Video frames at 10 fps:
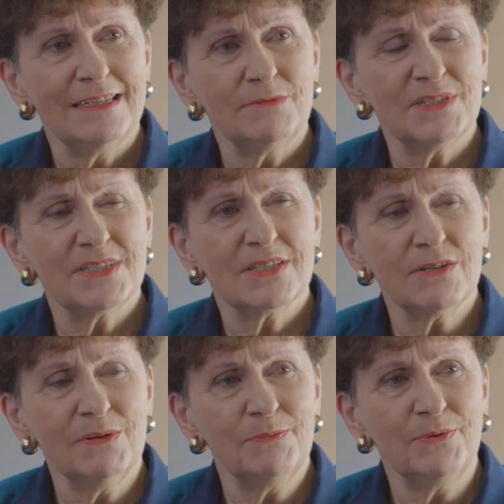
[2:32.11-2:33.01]
It was
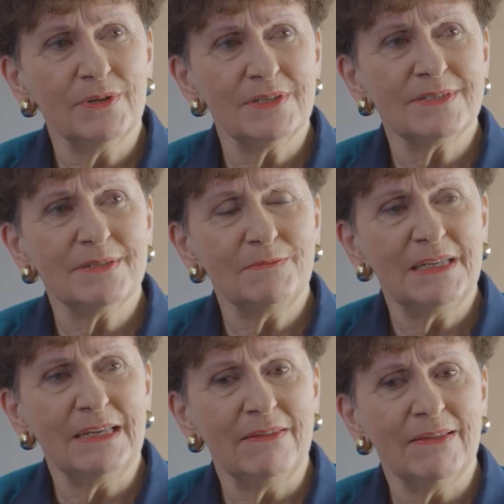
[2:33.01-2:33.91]
so important to
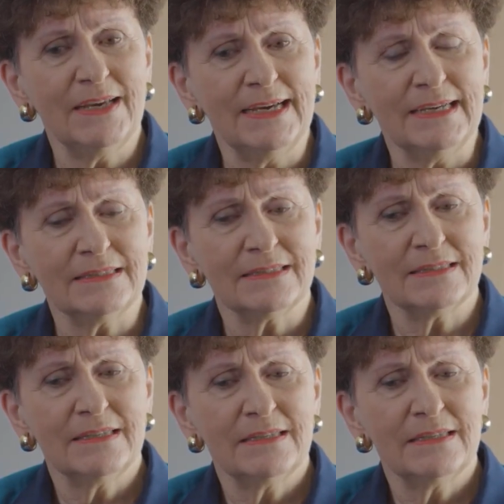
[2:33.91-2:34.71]
me that